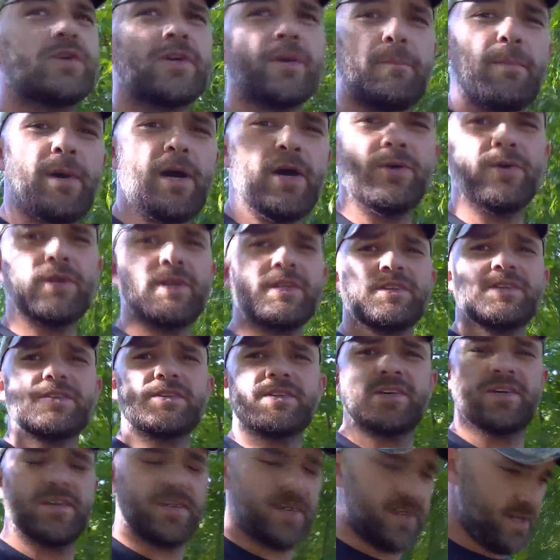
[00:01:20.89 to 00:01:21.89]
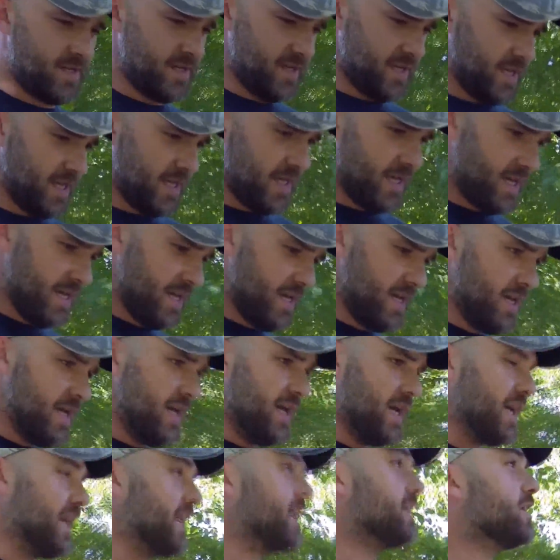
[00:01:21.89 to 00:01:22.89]
components,
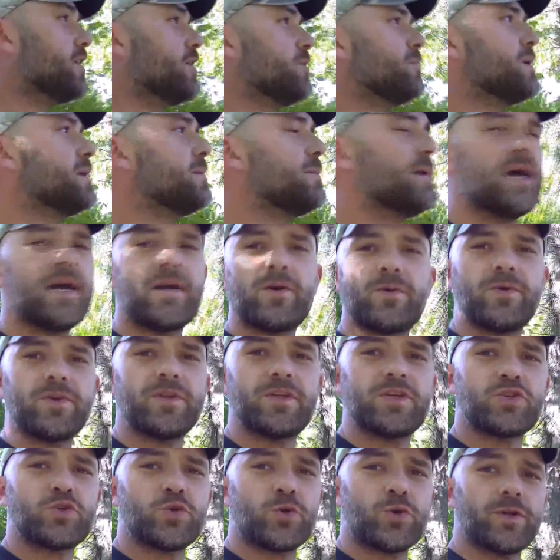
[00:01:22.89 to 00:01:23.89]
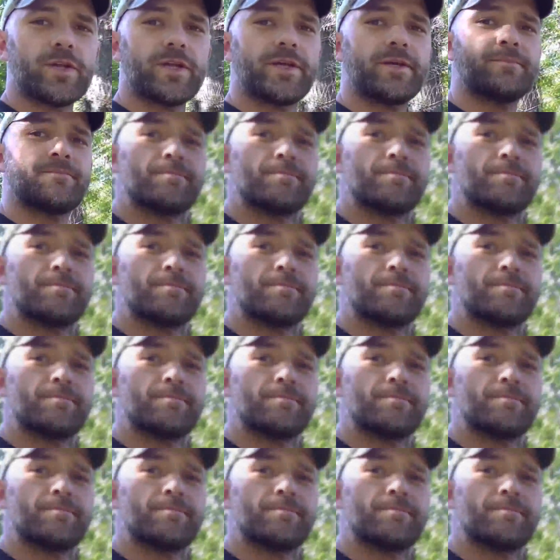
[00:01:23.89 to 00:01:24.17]
and I'll be back with you shortly.